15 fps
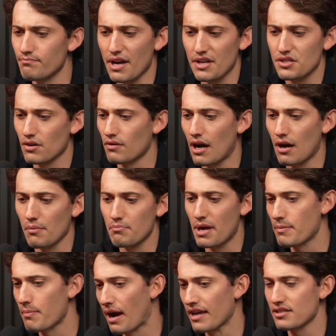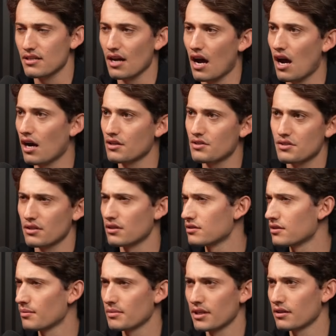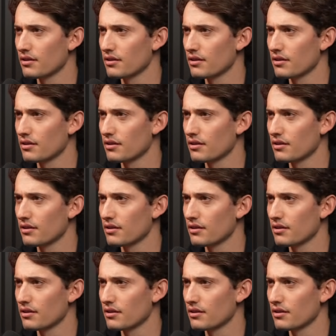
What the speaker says: mess around, maybe buy stocks or something?